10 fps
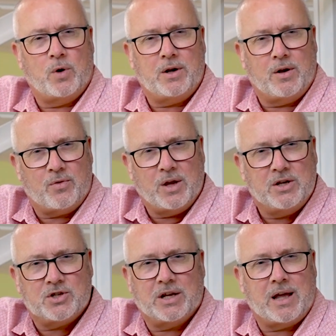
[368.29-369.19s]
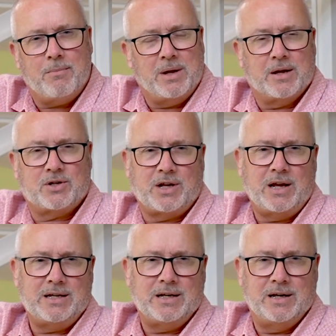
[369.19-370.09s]
What are the things that get me
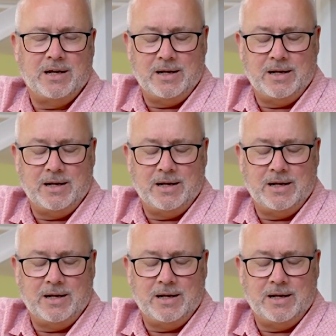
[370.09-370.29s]
excited?